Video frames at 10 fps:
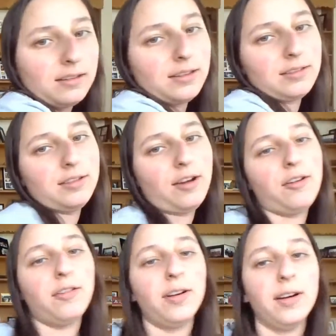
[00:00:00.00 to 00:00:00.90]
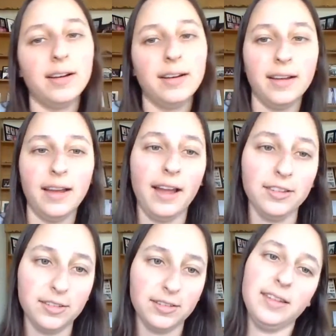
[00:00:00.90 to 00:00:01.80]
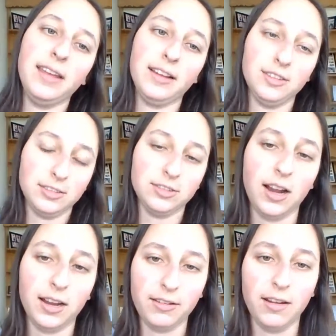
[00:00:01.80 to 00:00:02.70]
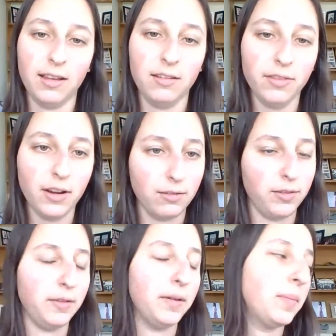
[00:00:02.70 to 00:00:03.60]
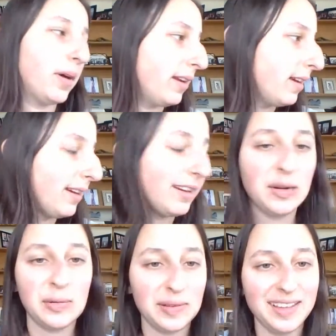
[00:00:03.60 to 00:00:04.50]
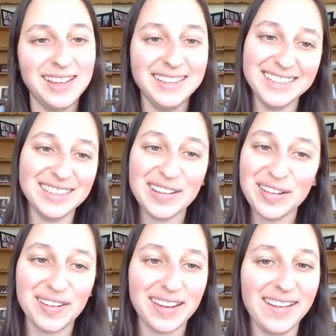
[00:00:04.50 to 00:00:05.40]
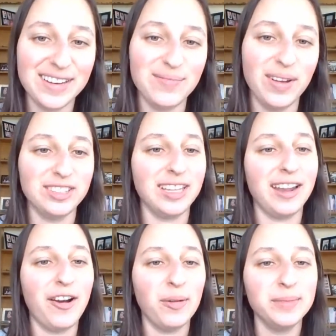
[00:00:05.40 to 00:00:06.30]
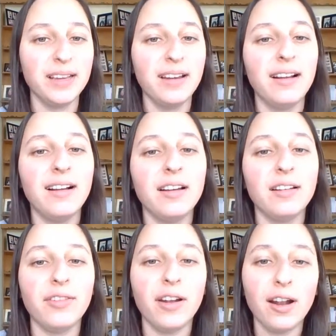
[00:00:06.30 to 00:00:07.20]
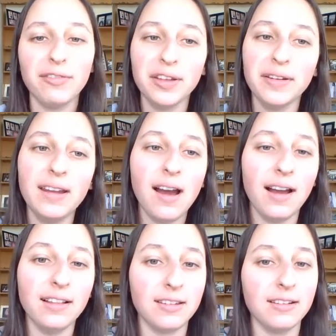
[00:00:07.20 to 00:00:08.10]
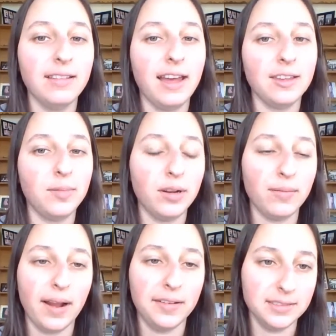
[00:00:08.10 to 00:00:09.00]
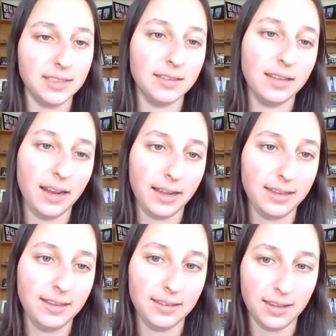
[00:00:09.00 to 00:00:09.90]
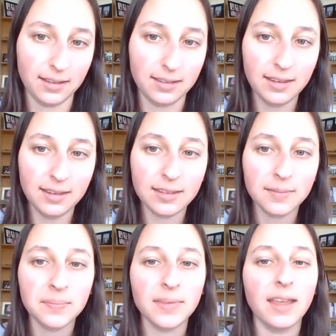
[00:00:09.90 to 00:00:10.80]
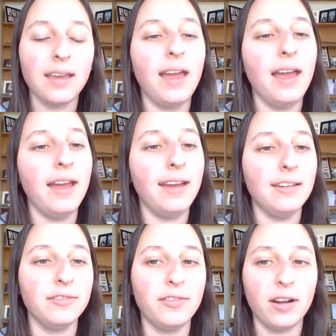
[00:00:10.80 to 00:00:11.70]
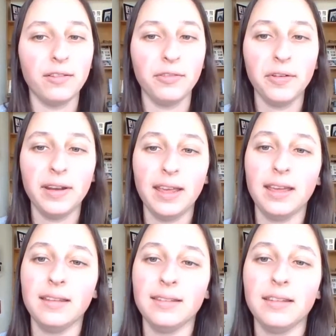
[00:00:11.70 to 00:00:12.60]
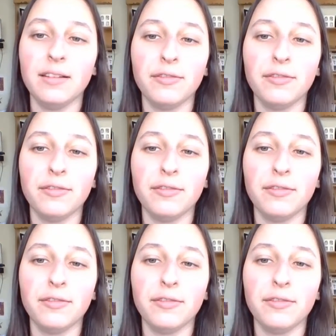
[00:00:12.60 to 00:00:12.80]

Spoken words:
So as you can see, I just tried to create ferrofluid, but it didn't really work out as much as I hoped. Ferrofluid, I learned, has been around since the 1960s, and ferrofluid is